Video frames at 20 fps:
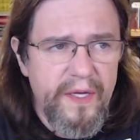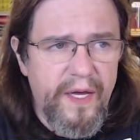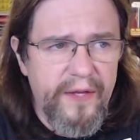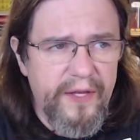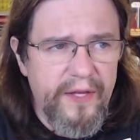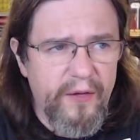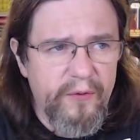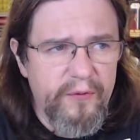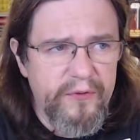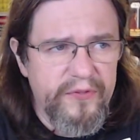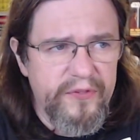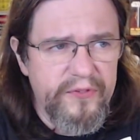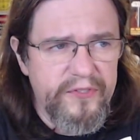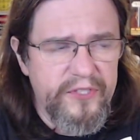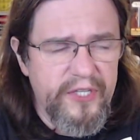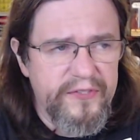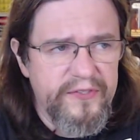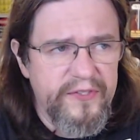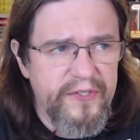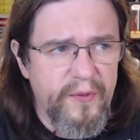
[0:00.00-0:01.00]
I think it was
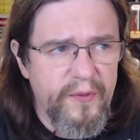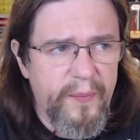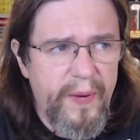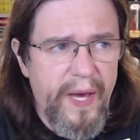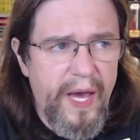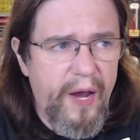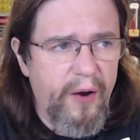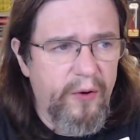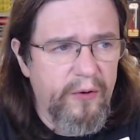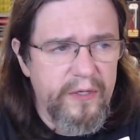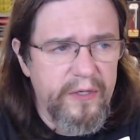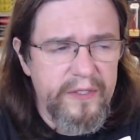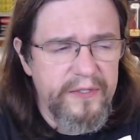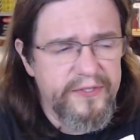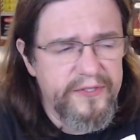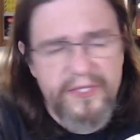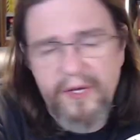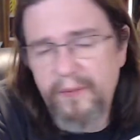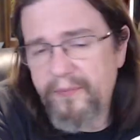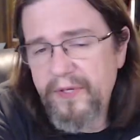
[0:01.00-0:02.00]
adjusting the power or
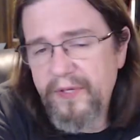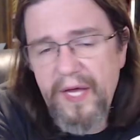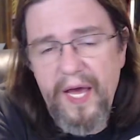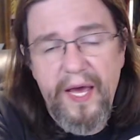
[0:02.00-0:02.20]
something.